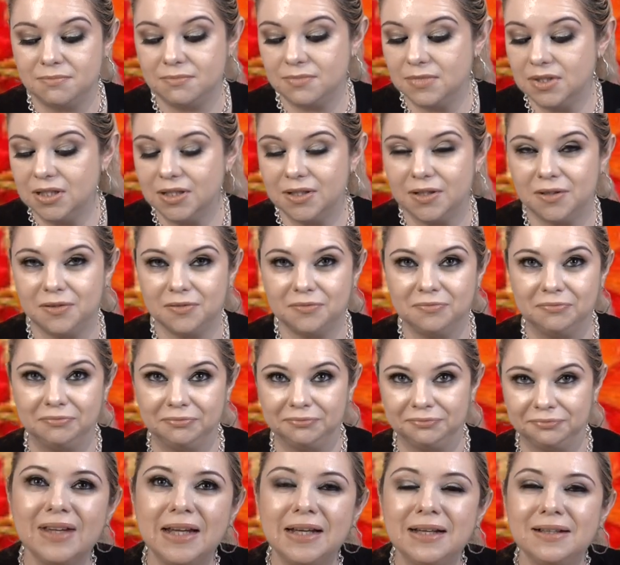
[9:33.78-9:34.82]
you know.
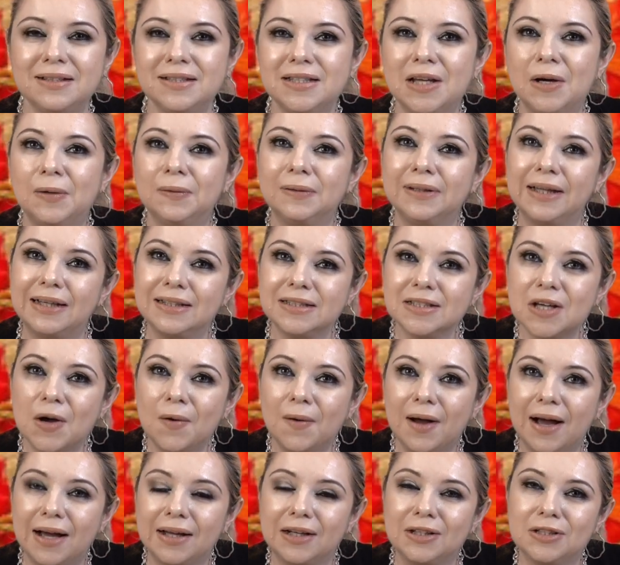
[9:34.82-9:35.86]
So let's
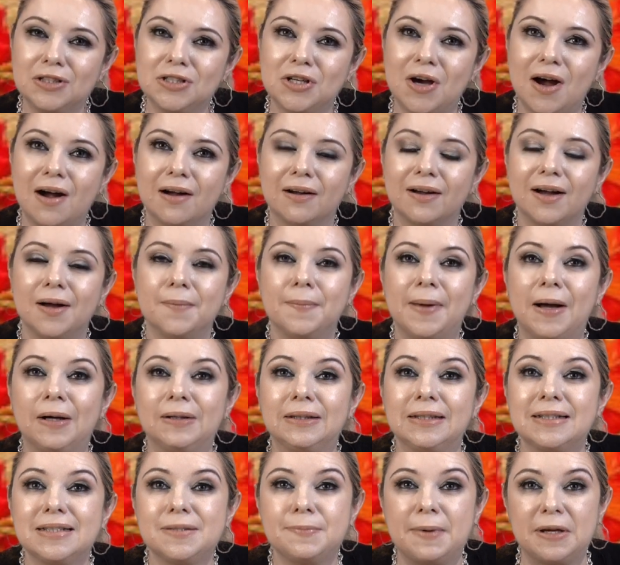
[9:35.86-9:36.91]
go ahead and talk
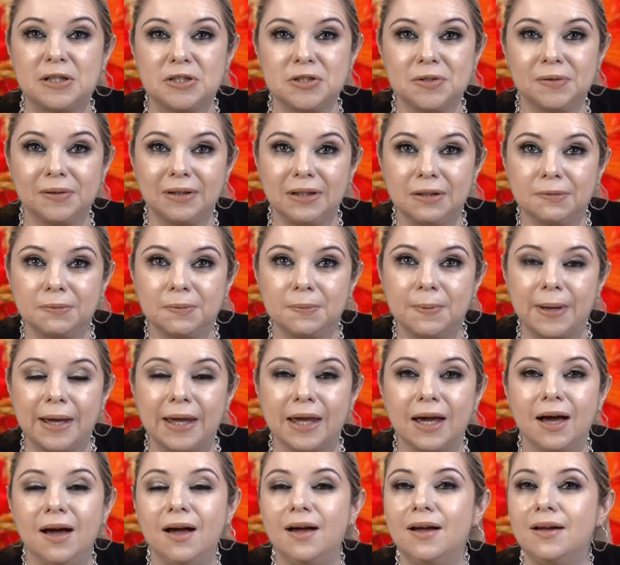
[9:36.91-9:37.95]
about this special
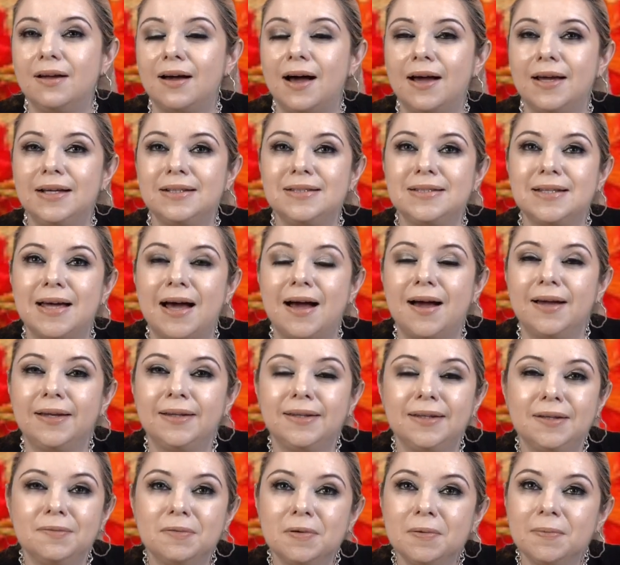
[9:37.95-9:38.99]
giveaway. It's a
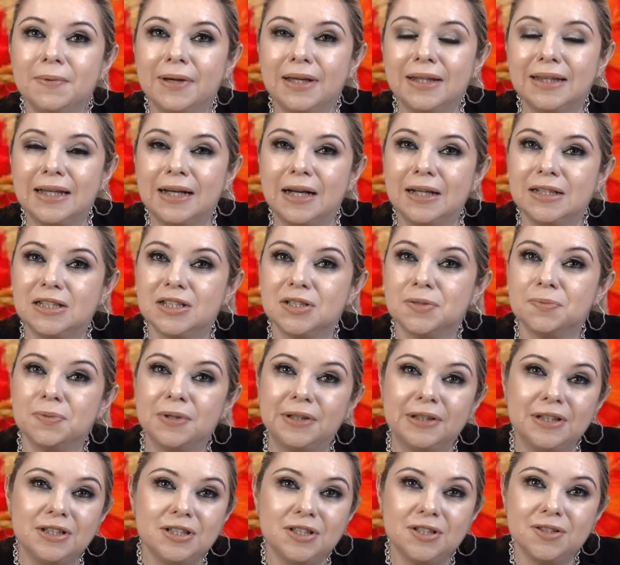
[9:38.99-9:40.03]
giveaway that I just
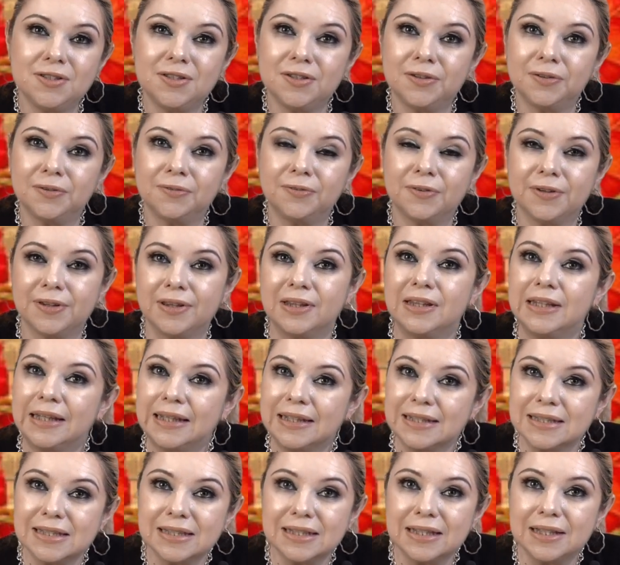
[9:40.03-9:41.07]
wanted to do for
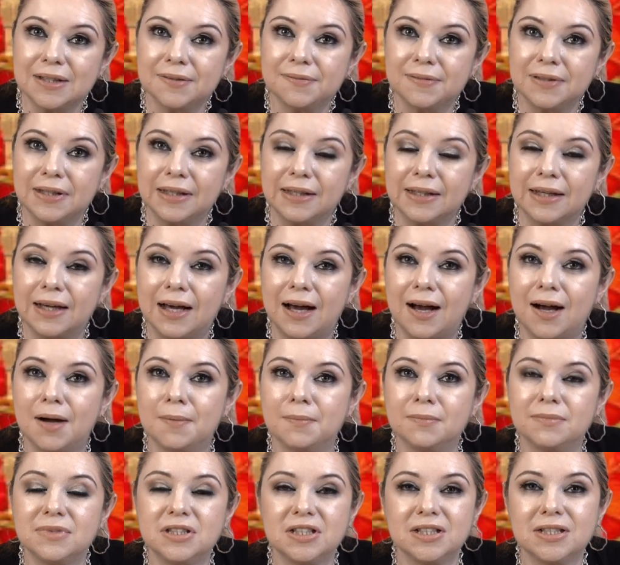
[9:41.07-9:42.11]
Thanksgiving,
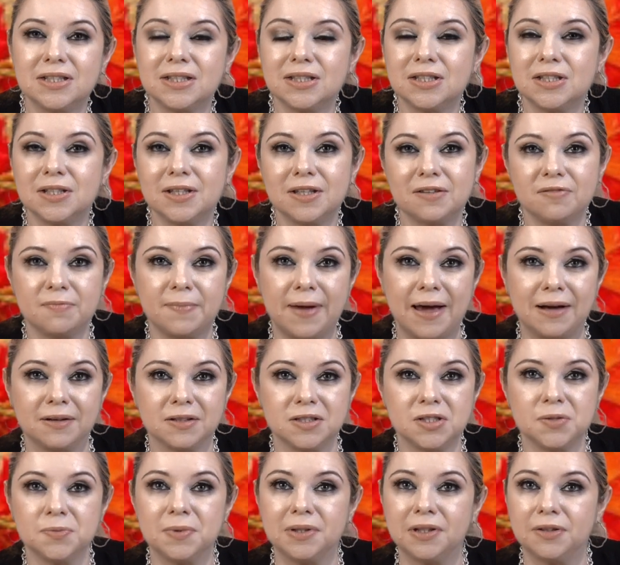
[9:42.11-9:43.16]
just to give
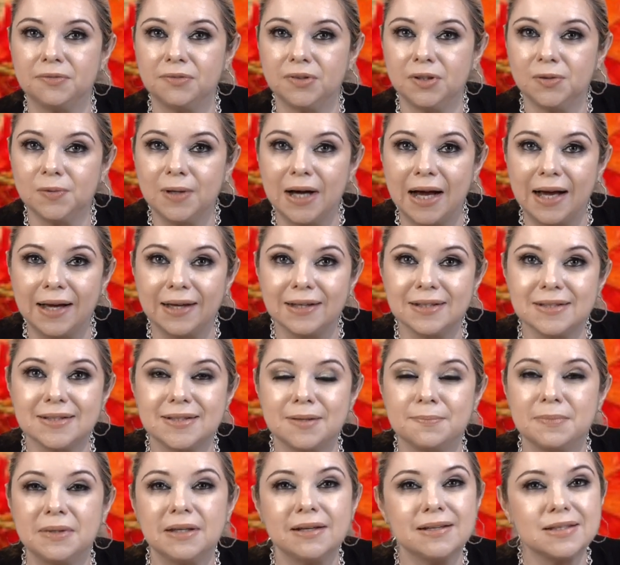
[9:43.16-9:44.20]
back to one of you guys
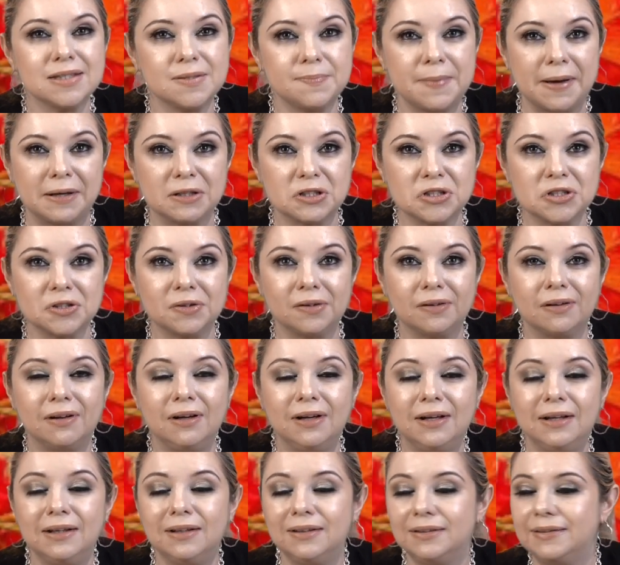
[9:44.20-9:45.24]
something special.
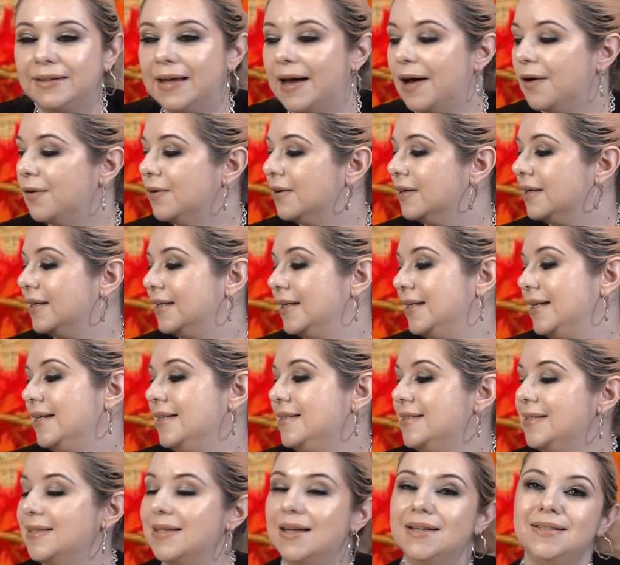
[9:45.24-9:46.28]
Now,
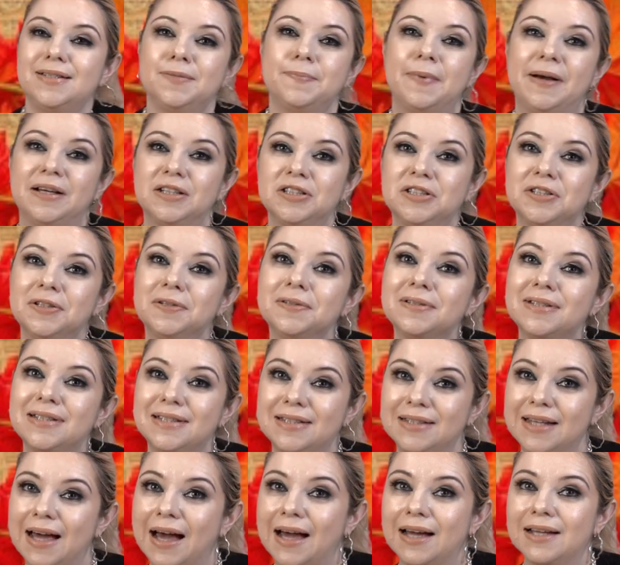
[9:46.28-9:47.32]
it's a special
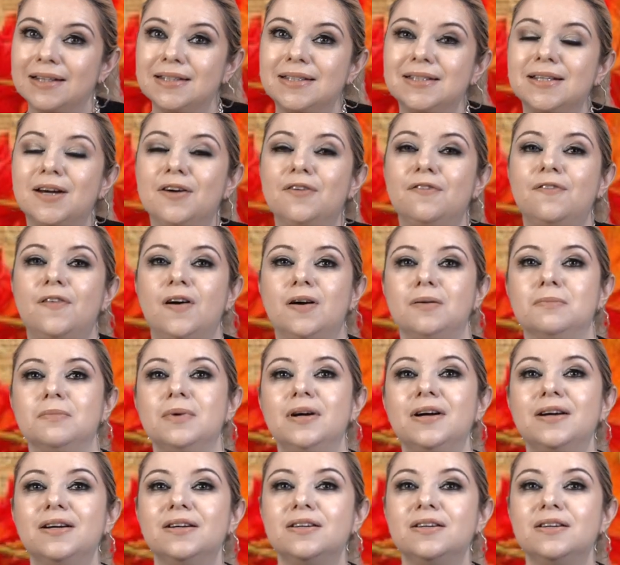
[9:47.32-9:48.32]
set from